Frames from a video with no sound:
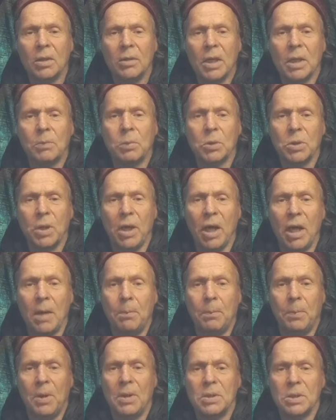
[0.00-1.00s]
that what
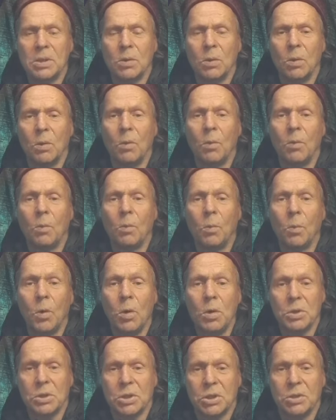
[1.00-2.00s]
happens
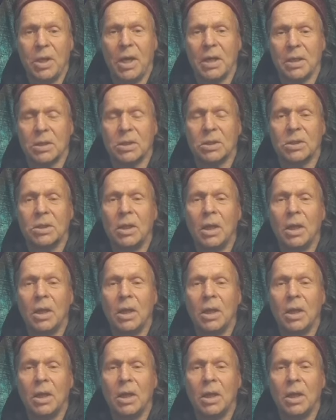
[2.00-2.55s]
was that